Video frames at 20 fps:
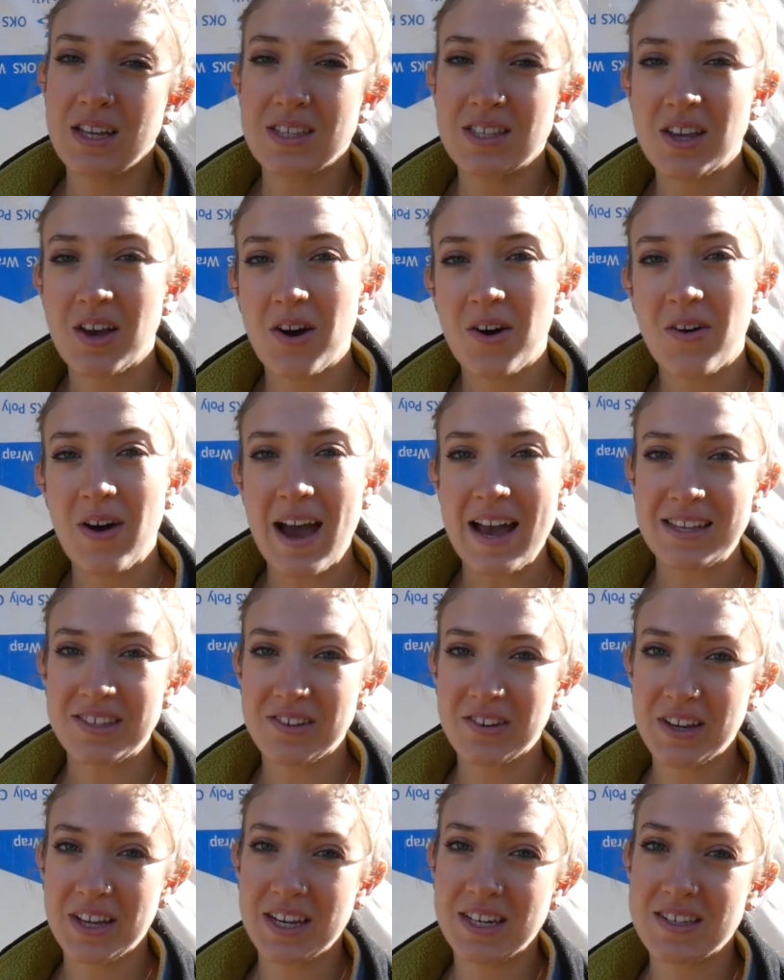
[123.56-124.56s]
So as
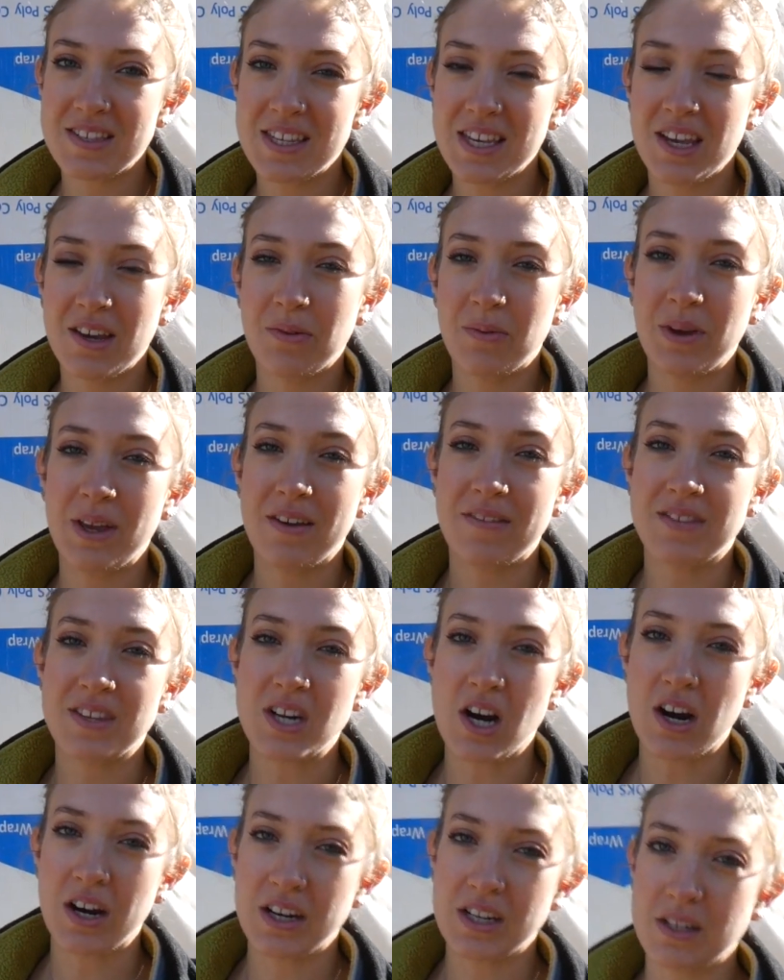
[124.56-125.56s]
you can see, we've
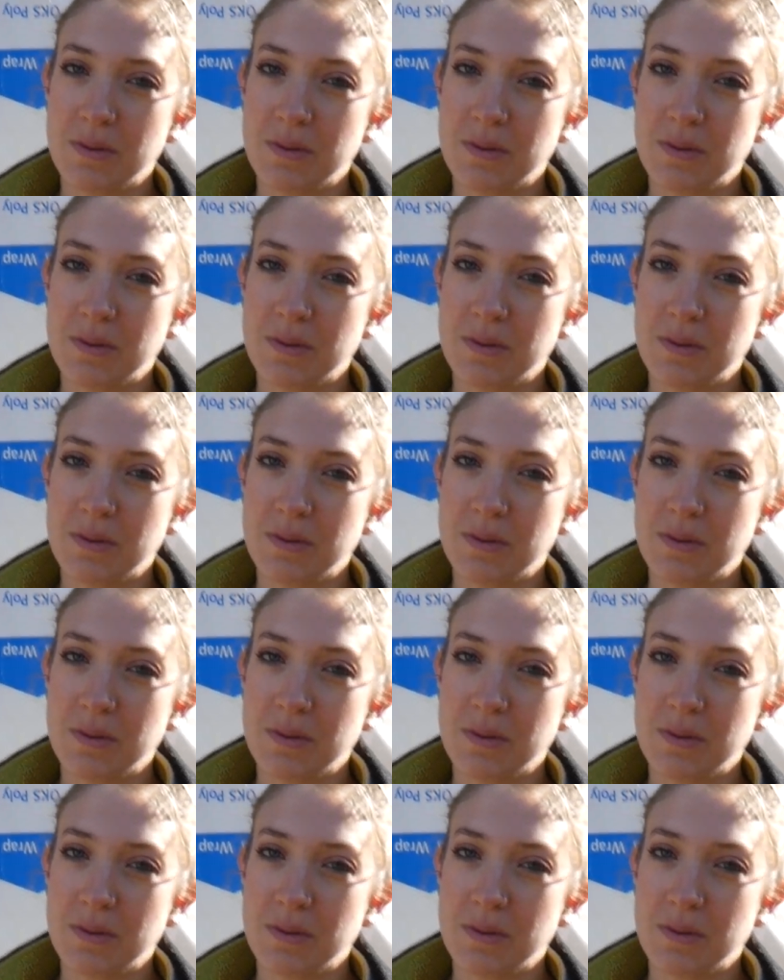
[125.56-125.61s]
started